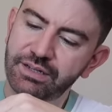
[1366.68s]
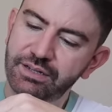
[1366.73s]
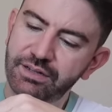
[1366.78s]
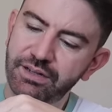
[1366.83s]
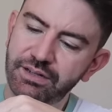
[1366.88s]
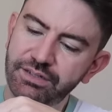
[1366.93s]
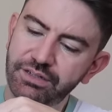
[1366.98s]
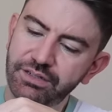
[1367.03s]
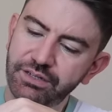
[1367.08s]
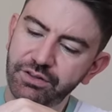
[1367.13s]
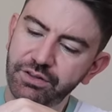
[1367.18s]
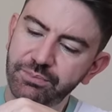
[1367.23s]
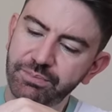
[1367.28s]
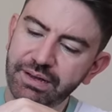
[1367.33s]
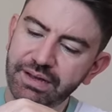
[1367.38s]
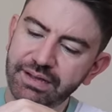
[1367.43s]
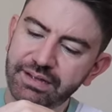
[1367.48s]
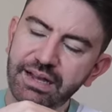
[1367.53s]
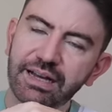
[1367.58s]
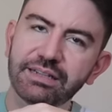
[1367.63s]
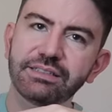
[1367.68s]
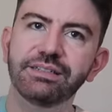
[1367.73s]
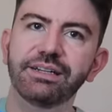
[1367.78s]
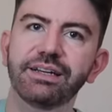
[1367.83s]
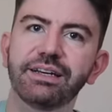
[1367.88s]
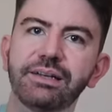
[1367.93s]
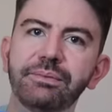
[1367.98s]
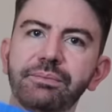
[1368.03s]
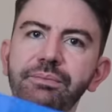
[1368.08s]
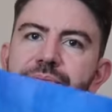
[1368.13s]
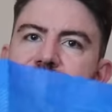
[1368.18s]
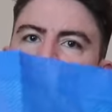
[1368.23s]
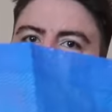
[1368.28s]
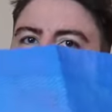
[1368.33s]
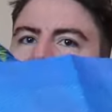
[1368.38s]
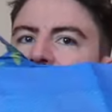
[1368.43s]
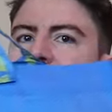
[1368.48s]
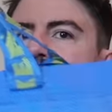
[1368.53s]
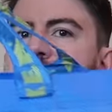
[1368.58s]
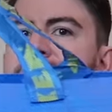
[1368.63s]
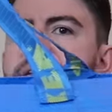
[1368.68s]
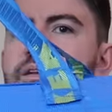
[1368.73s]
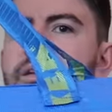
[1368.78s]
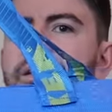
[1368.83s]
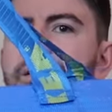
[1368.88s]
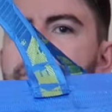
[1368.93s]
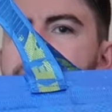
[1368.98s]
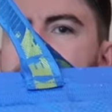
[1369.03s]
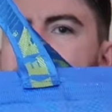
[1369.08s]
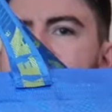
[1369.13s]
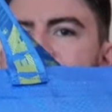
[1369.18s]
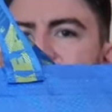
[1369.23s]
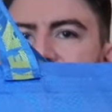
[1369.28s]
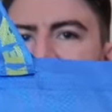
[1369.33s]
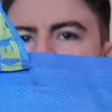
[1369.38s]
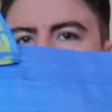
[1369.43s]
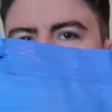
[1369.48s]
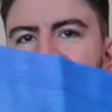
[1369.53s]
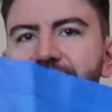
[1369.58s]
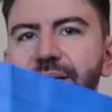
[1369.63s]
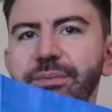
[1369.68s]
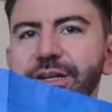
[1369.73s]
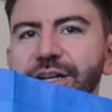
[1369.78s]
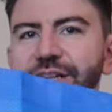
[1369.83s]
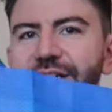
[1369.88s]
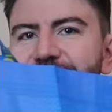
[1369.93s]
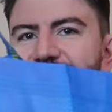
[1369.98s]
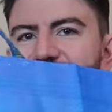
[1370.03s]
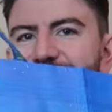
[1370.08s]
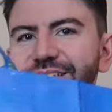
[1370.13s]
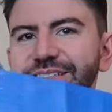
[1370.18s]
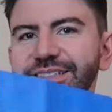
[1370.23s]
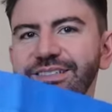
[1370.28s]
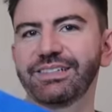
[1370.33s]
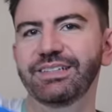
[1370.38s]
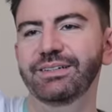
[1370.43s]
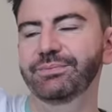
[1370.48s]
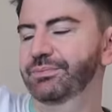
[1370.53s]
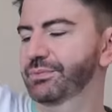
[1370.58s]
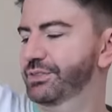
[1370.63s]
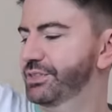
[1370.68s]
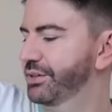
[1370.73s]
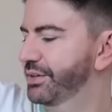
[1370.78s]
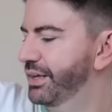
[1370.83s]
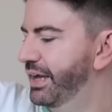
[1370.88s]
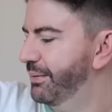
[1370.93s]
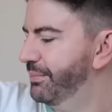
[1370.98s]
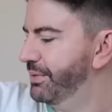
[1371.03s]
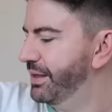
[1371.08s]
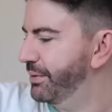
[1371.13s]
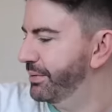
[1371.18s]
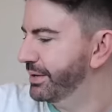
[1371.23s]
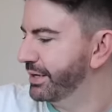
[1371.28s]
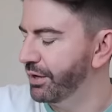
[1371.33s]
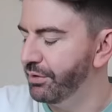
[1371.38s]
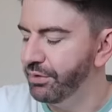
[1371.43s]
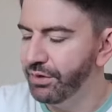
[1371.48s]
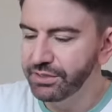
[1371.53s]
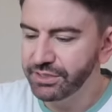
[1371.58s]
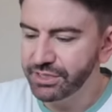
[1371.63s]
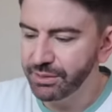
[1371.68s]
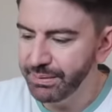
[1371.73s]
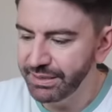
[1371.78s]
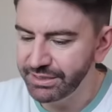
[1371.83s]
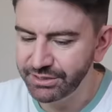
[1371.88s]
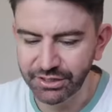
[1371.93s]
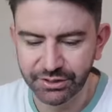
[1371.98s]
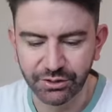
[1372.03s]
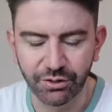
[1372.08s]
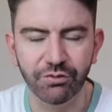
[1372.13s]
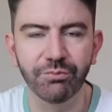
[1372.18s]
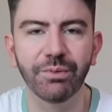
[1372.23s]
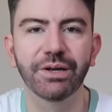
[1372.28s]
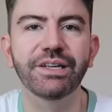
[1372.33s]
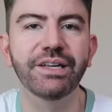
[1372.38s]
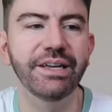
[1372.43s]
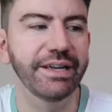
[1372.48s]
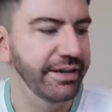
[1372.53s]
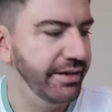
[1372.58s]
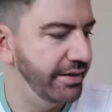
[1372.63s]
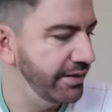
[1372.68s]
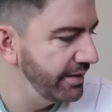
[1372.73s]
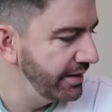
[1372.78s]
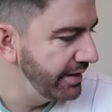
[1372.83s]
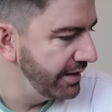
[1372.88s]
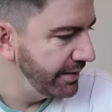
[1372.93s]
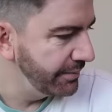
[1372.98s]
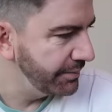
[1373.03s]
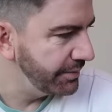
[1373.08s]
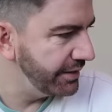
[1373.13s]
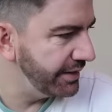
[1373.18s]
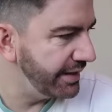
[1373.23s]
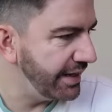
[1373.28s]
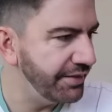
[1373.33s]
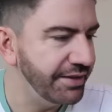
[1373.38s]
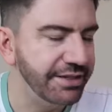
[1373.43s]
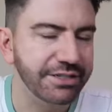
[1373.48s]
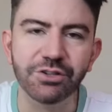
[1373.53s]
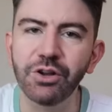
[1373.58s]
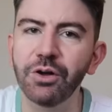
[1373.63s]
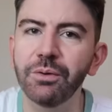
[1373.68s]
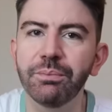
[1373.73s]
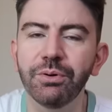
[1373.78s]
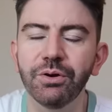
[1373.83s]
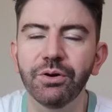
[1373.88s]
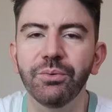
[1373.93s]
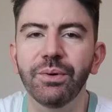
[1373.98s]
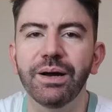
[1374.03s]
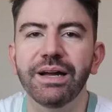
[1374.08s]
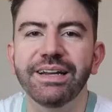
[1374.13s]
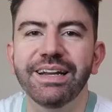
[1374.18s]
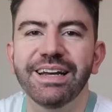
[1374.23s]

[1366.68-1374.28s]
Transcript: I didn't know the bag had a name, but everything has a name in IKEA, doesn't it? So yeah, there we go. Those are the bits that I got from IKEA. Let me get this lot put away